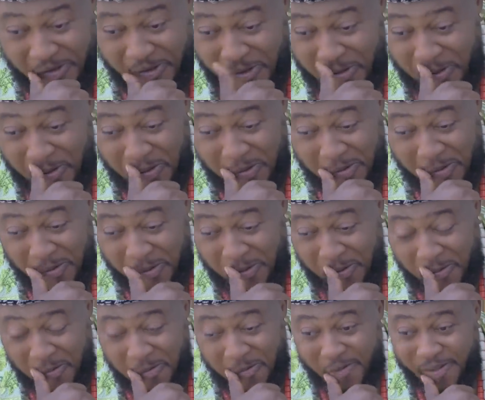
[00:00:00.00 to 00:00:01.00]
the best of
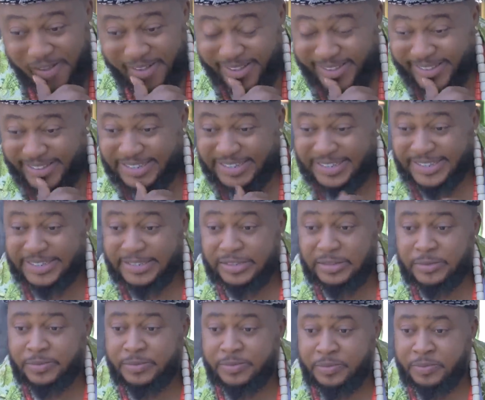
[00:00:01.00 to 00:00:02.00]
the girls in this
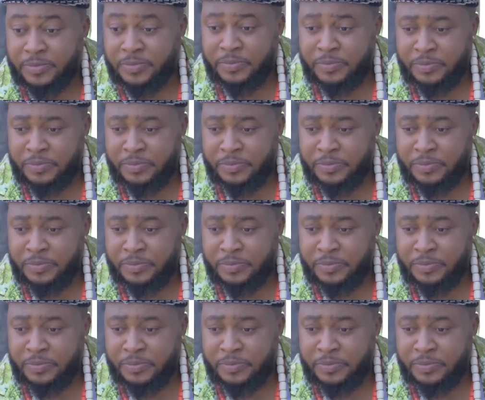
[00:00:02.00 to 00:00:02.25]
kingdom.